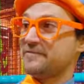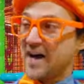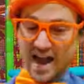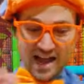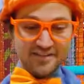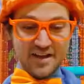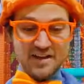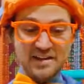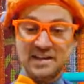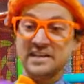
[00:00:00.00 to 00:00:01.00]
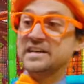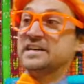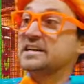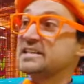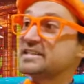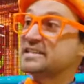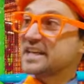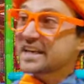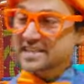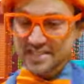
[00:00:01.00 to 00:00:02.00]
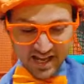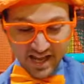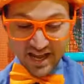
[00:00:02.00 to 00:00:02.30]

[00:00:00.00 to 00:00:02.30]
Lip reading: five, six,